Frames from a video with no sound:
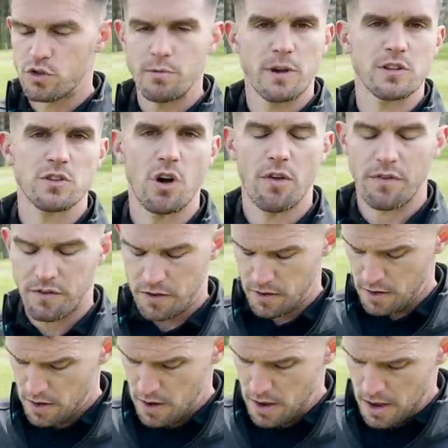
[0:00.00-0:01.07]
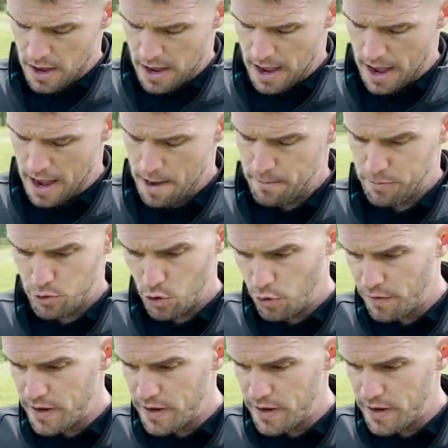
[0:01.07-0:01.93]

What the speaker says: super soft Pro